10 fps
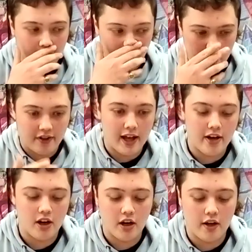And then
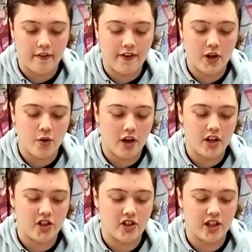uh, a few uh,
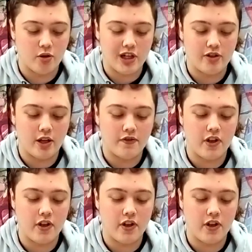just single shout outs.